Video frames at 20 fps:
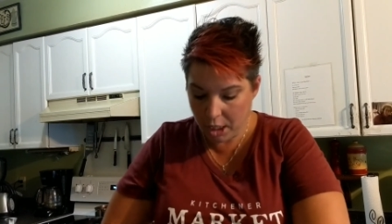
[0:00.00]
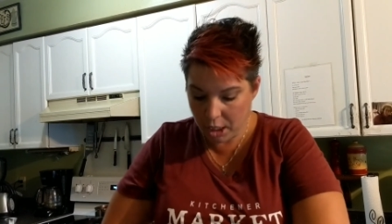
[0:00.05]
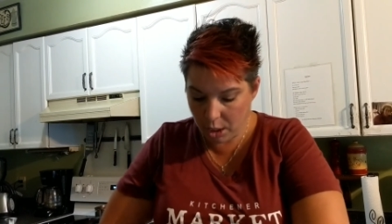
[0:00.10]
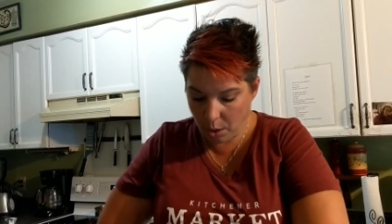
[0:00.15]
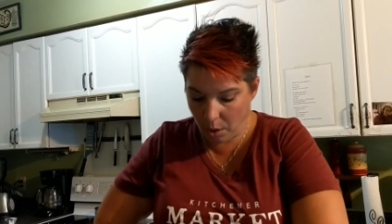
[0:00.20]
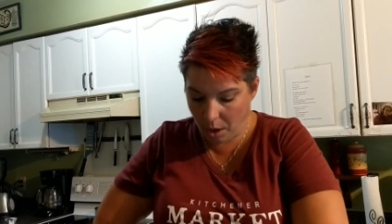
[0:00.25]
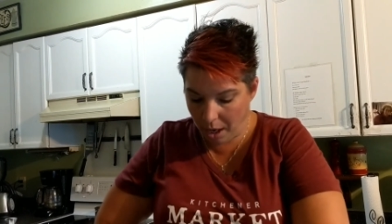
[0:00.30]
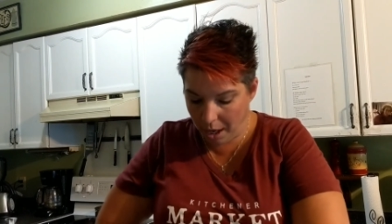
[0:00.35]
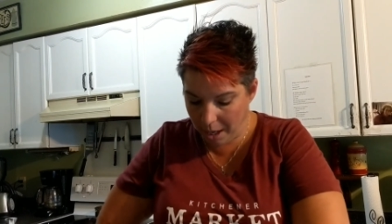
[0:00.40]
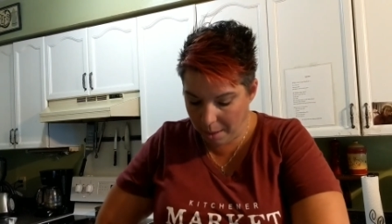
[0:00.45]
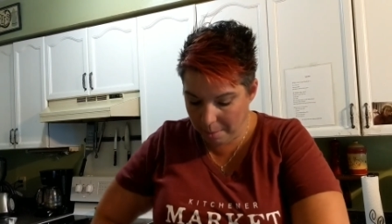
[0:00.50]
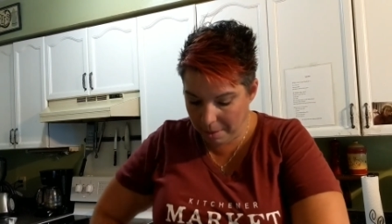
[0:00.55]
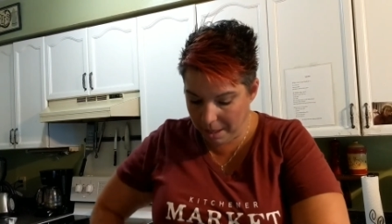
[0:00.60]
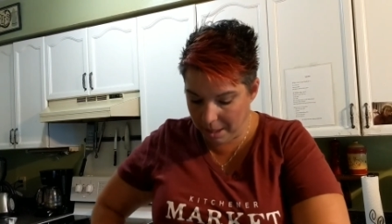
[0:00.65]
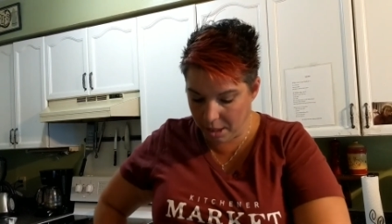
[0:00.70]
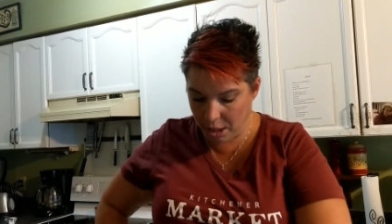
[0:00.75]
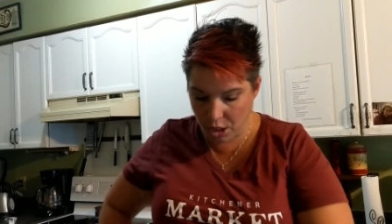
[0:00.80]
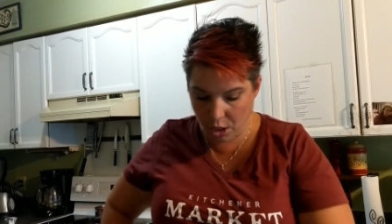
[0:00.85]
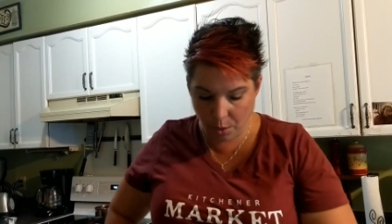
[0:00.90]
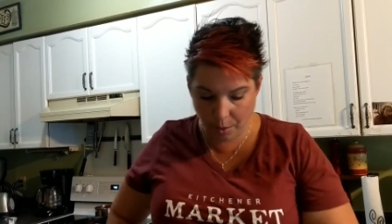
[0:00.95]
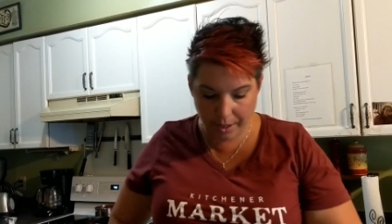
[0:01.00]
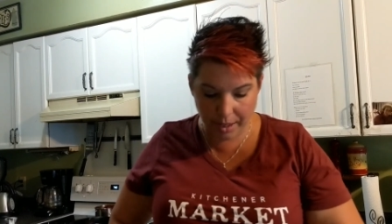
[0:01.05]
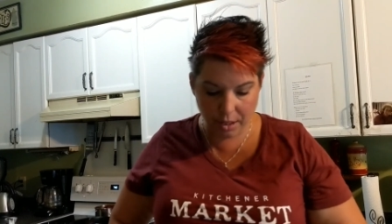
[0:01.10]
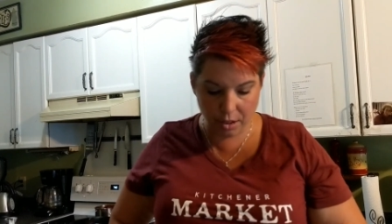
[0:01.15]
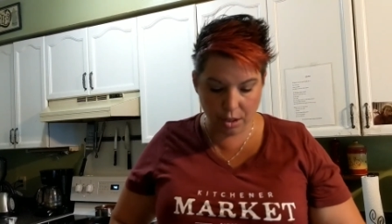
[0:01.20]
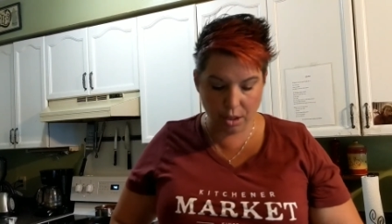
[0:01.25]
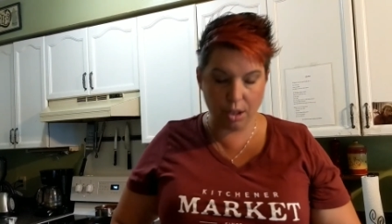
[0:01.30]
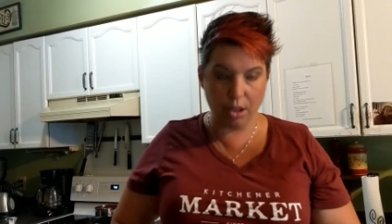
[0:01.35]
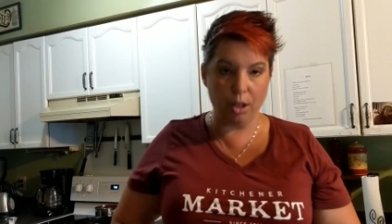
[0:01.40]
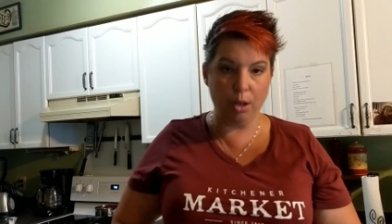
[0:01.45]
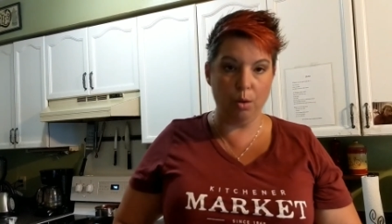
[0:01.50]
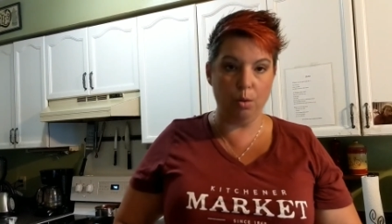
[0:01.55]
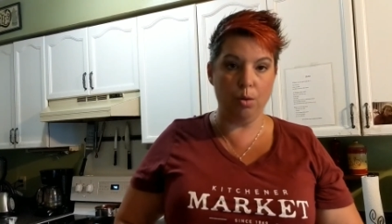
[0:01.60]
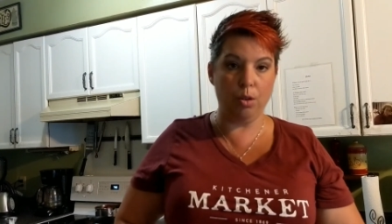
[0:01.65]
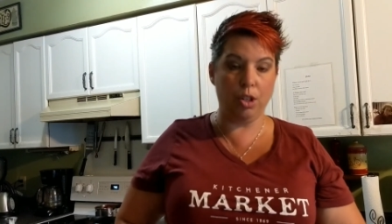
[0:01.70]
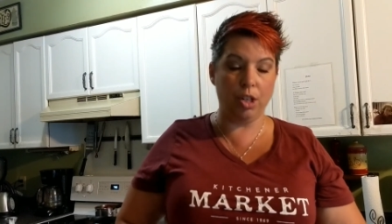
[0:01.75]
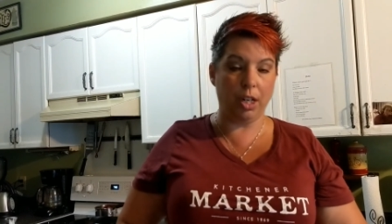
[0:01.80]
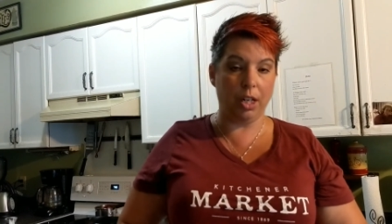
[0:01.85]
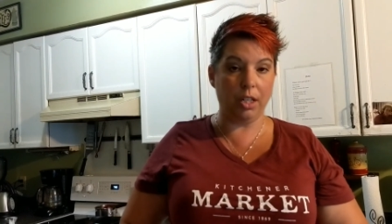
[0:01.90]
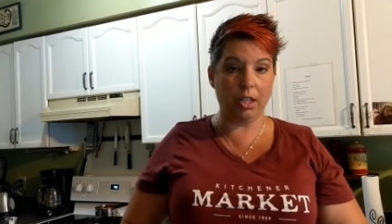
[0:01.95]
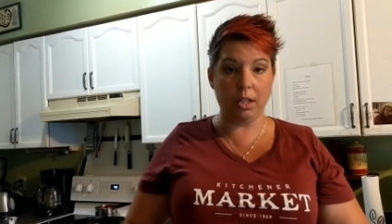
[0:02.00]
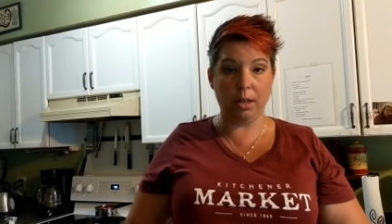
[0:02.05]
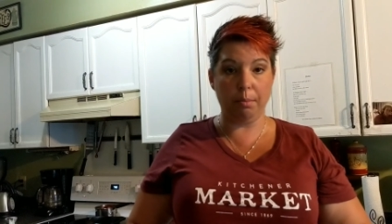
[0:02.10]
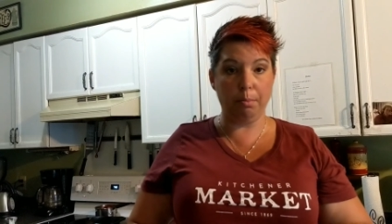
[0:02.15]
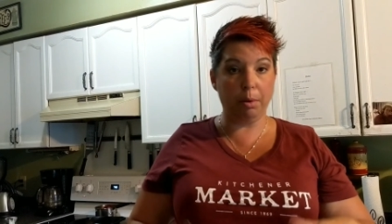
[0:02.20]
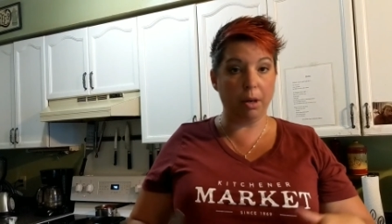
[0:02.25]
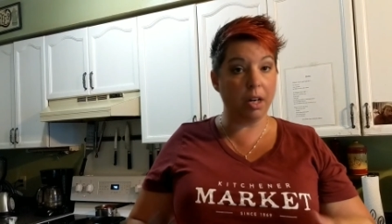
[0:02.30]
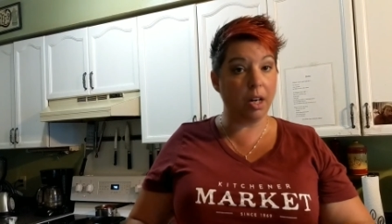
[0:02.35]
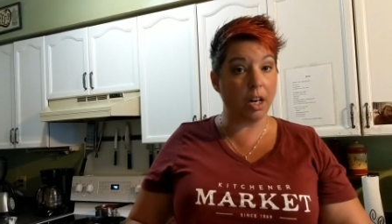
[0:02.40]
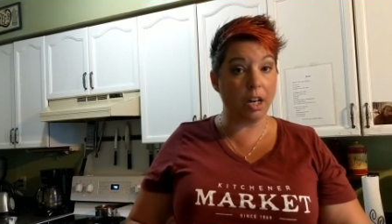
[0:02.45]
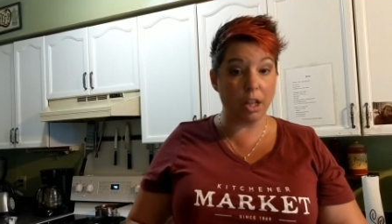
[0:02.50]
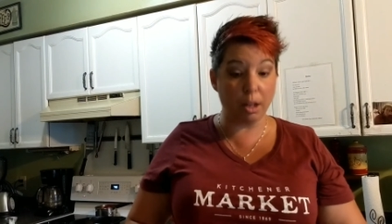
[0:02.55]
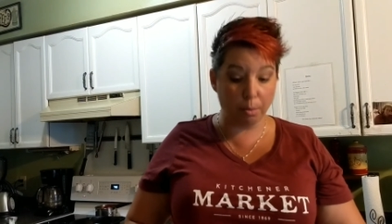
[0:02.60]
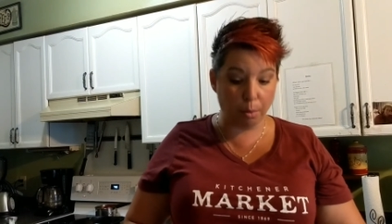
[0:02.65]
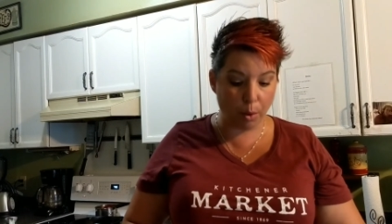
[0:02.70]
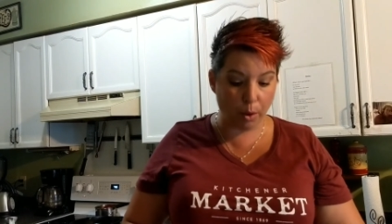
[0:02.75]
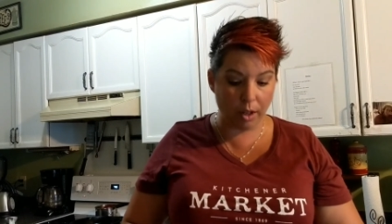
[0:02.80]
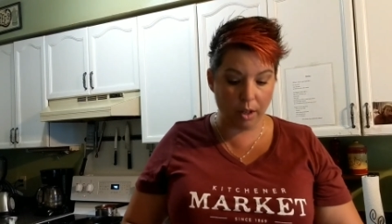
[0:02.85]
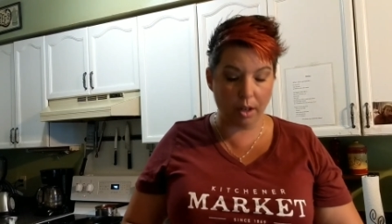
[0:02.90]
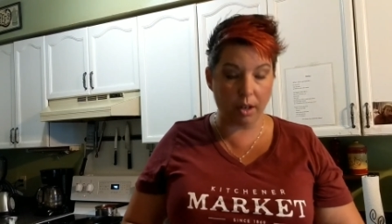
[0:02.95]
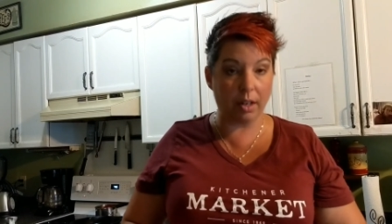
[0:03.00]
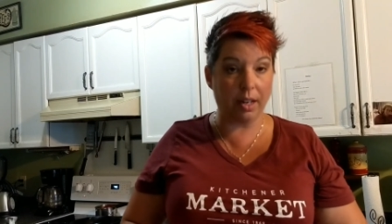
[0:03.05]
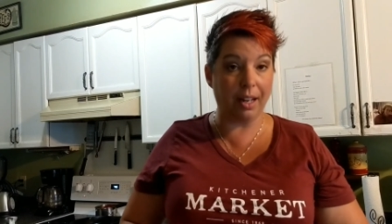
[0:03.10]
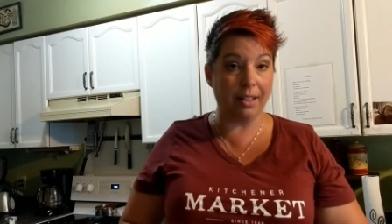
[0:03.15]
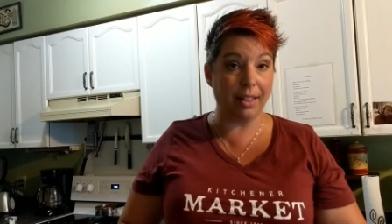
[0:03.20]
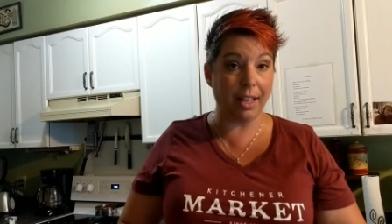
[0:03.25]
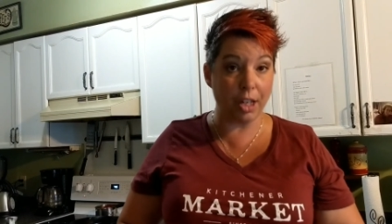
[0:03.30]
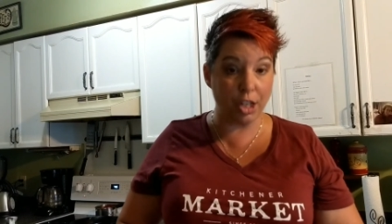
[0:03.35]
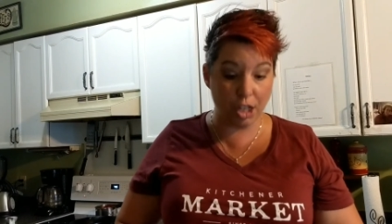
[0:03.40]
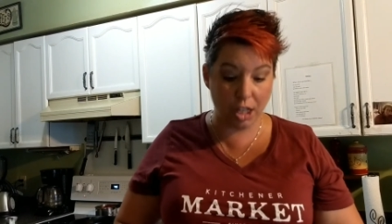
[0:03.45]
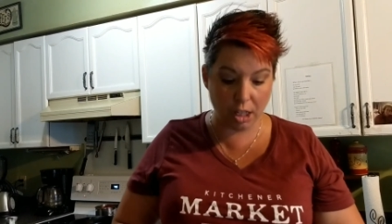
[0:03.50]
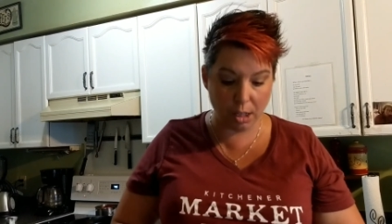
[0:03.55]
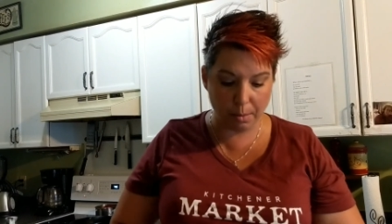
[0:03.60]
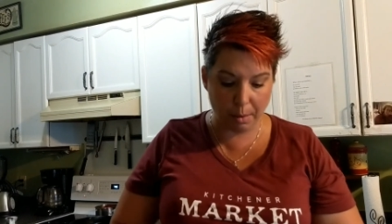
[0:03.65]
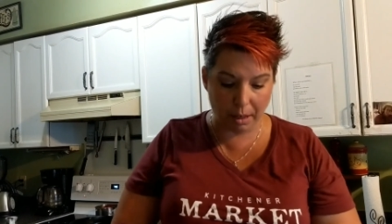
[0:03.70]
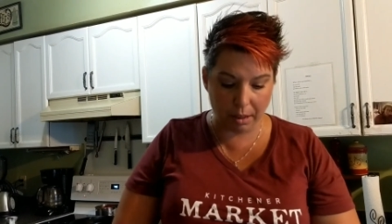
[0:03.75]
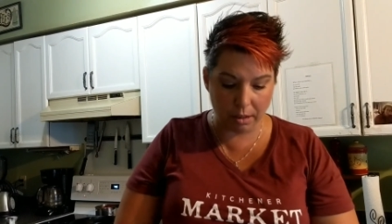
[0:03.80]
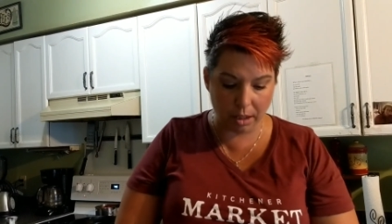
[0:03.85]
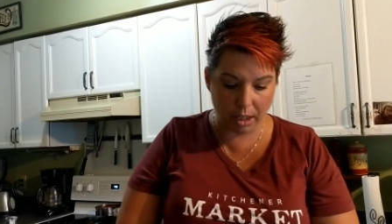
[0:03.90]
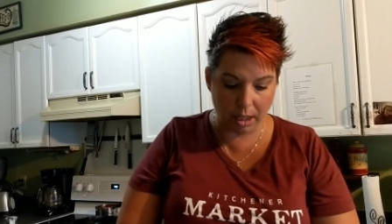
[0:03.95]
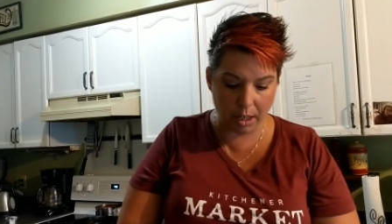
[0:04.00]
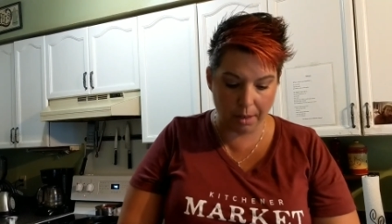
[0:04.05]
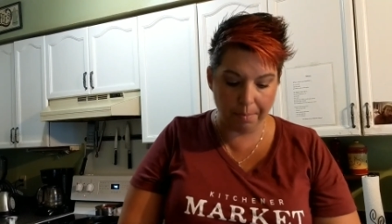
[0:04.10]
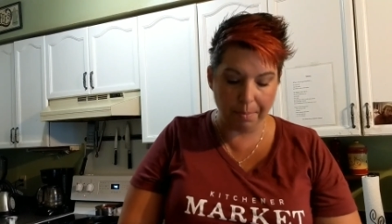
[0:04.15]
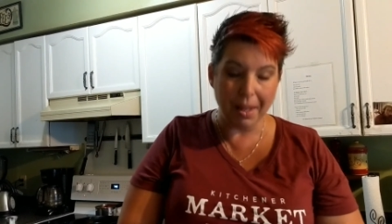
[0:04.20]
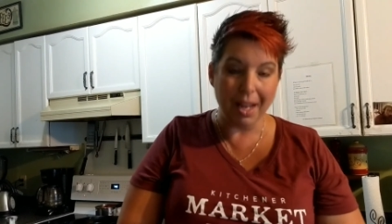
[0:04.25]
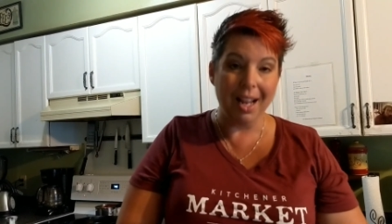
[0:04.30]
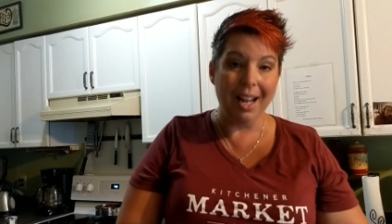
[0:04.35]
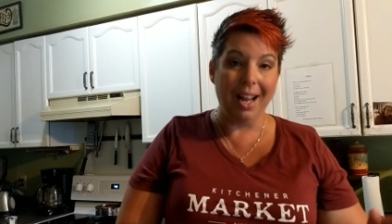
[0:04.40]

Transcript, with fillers: So I made the choice to just put it under the broiler, get that cheese melted,